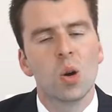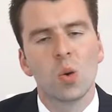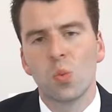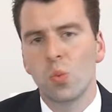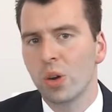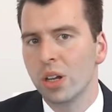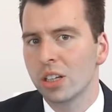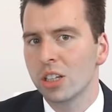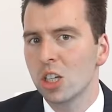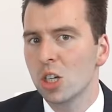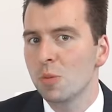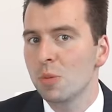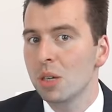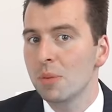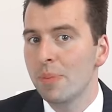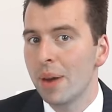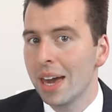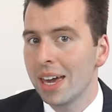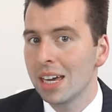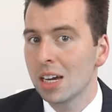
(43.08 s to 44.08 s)
Will you
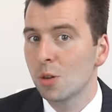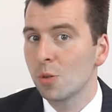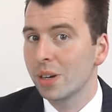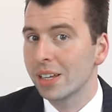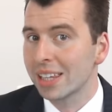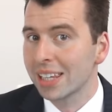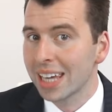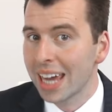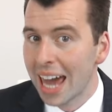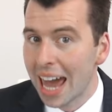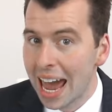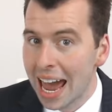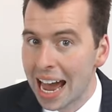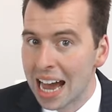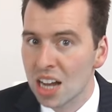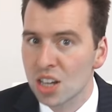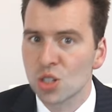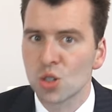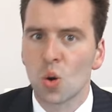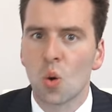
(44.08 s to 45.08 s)
be paying with
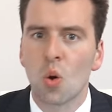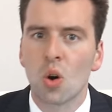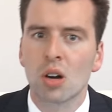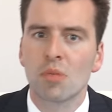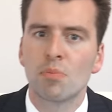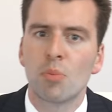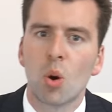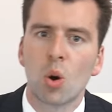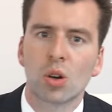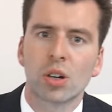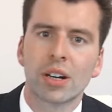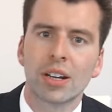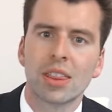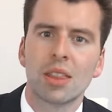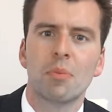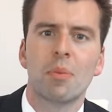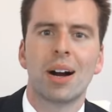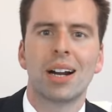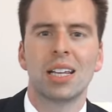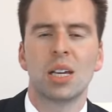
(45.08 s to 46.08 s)
cash or
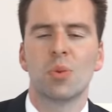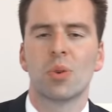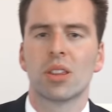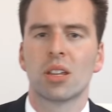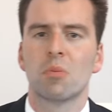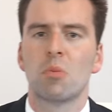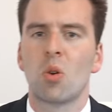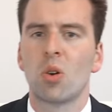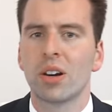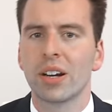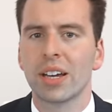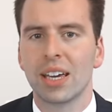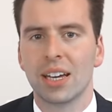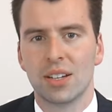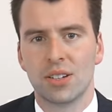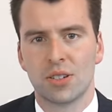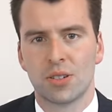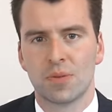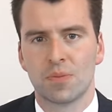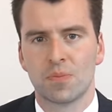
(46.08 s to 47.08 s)
borrowing the money with a mortgage?